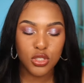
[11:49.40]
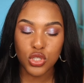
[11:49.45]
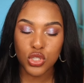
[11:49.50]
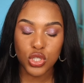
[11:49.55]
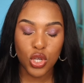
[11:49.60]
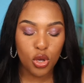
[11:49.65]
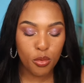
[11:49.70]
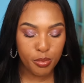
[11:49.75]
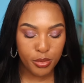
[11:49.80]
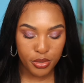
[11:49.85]

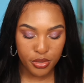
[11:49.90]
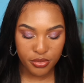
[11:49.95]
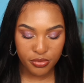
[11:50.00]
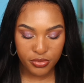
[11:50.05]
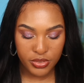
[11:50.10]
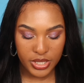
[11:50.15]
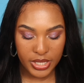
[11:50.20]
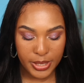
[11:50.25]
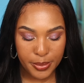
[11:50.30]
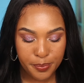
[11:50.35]
so
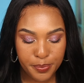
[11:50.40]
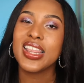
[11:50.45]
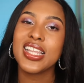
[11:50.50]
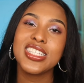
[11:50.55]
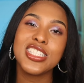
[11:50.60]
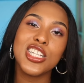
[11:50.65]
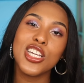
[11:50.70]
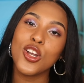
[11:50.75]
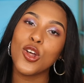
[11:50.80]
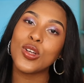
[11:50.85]
beautifully.
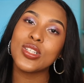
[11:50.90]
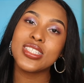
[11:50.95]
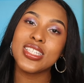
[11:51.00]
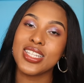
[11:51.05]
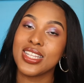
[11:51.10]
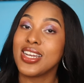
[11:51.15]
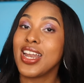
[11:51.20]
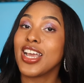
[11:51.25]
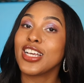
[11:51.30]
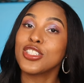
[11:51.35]
Let's get on to
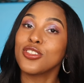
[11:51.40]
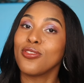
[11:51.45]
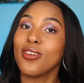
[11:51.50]
the next